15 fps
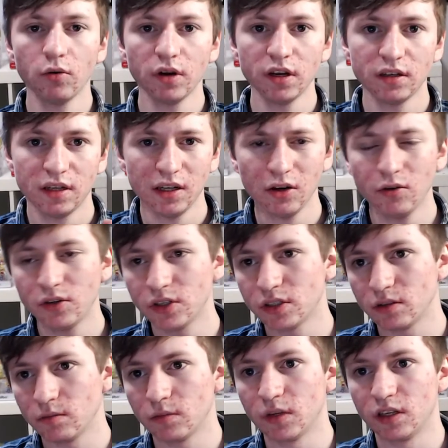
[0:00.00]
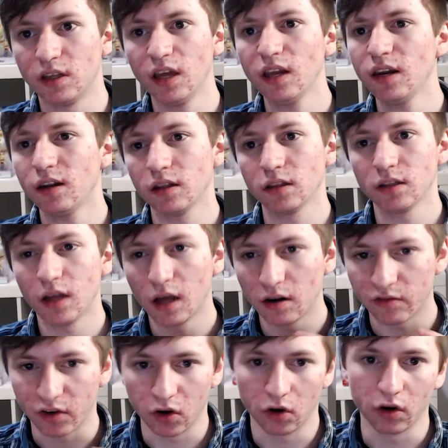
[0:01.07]
Nintendo just, they did a lot
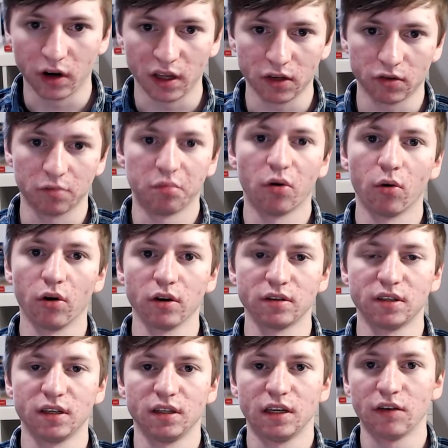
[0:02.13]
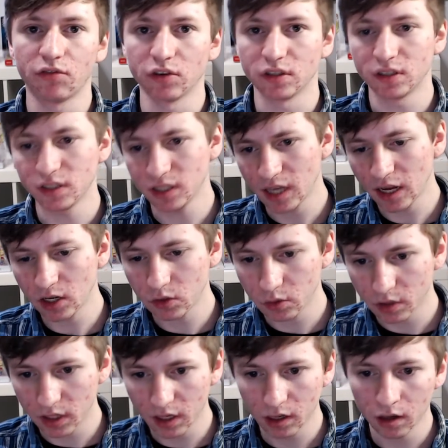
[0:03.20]
of earnings reports and different
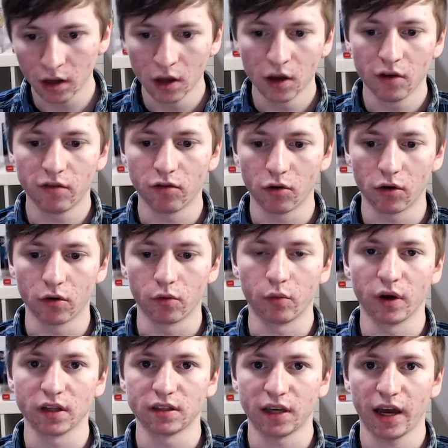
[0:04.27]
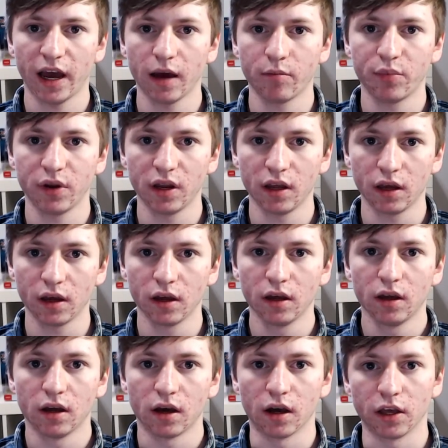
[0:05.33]
scheduling for what's happening,
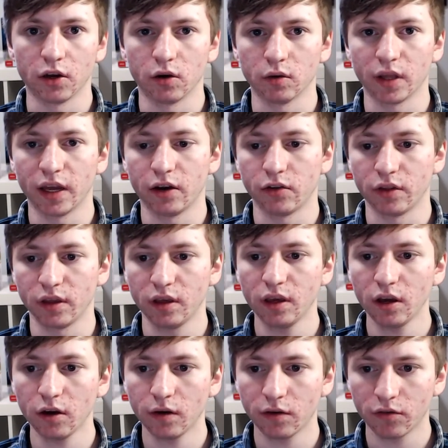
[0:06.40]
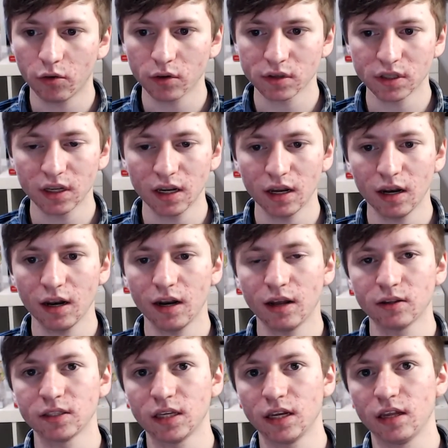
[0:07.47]
uh, you know, later in the year. And of course, they didn't
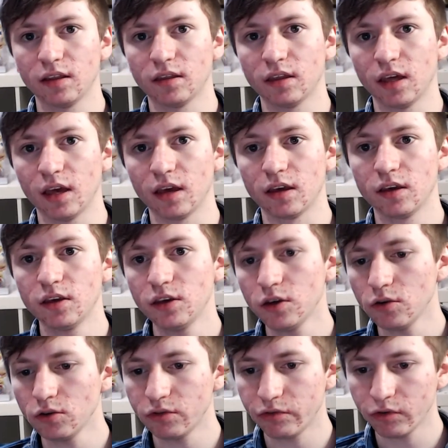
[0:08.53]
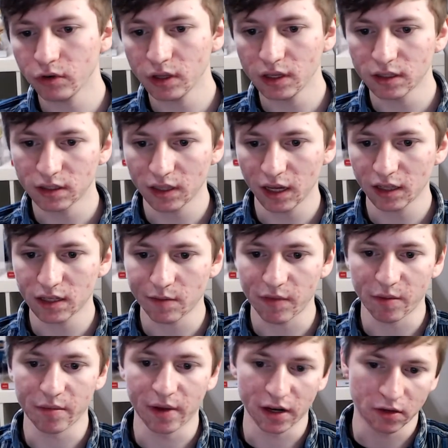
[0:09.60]
announce anything huge for release dates. I
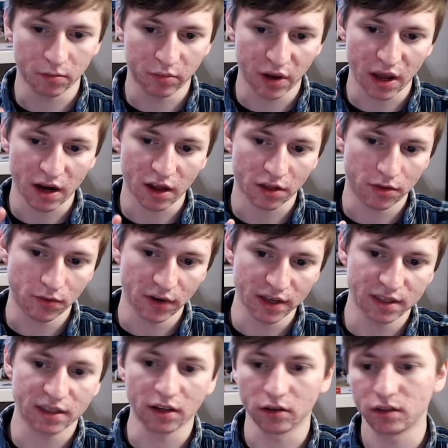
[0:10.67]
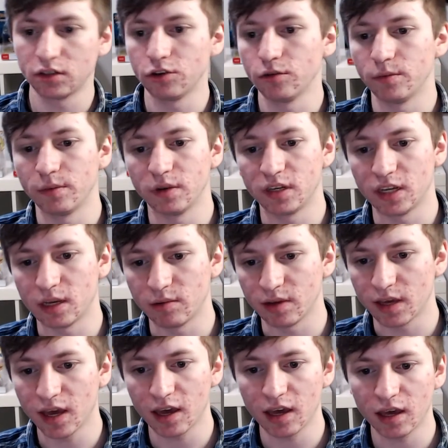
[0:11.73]
mean, Metroid Prime three still to T
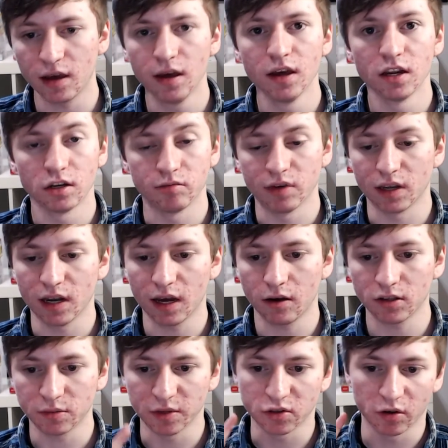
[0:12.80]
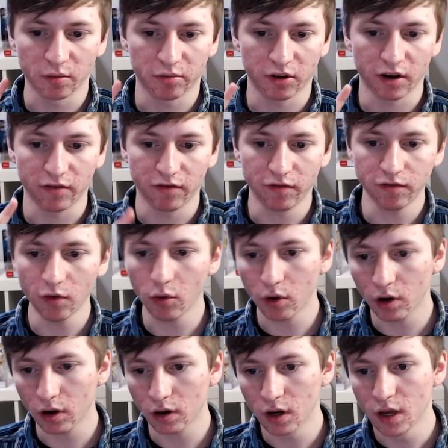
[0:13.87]
B A, to be announced. Metroid Prime
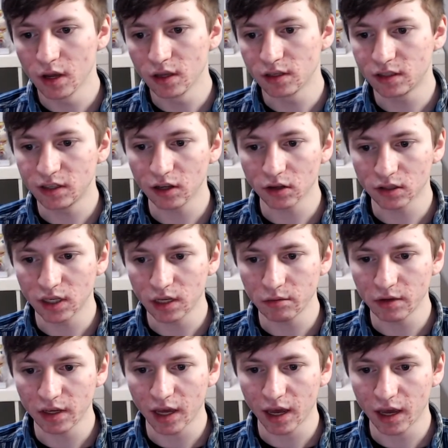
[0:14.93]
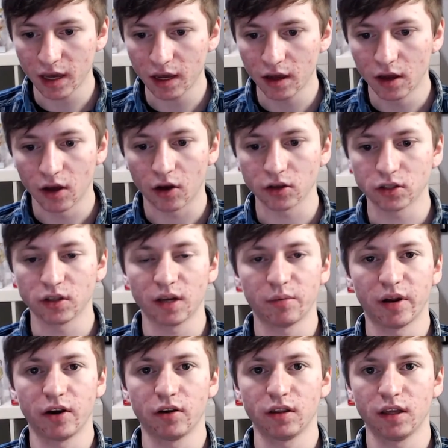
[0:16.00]
four still T B A. Also, that
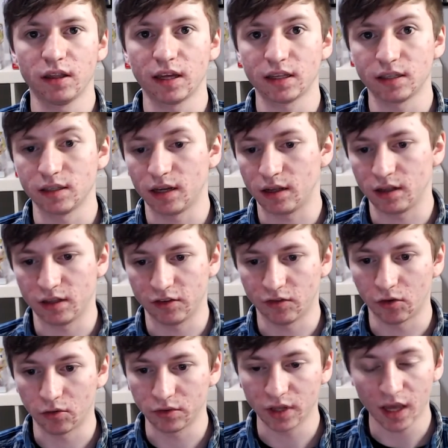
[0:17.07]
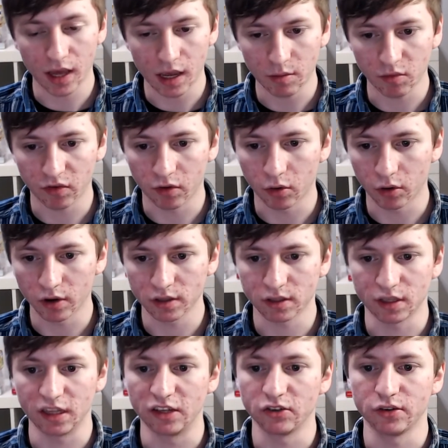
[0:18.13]
apparently that's not its full name. Of course,
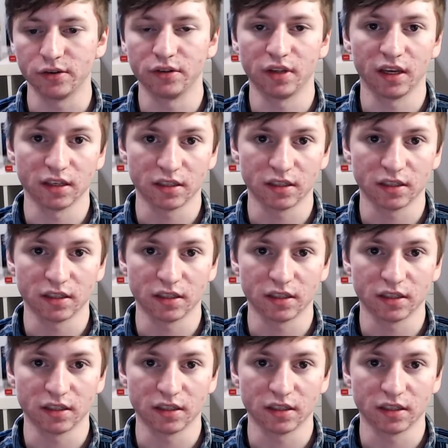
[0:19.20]
there's usually a